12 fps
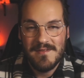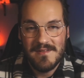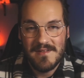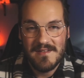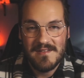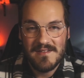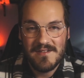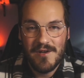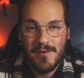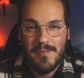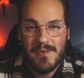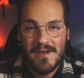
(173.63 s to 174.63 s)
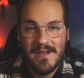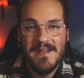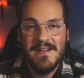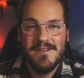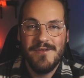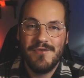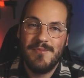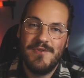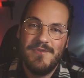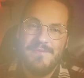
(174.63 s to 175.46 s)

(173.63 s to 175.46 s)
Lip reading: This is completely normal.